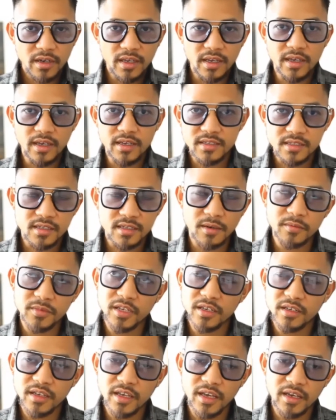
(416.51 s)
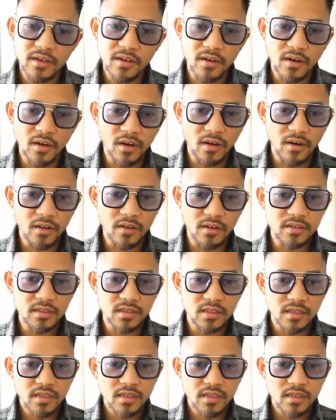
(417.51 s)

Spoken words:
is something they called,